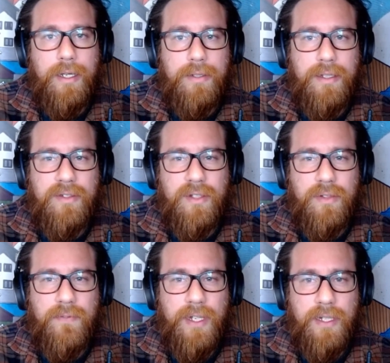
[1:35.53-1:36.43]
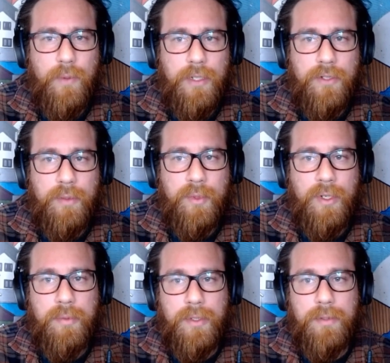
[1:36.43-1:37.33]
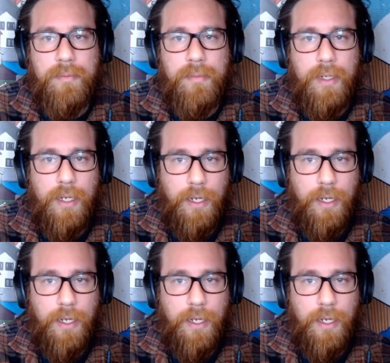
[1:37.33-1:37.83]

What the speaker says: It's a fairly well-known problem.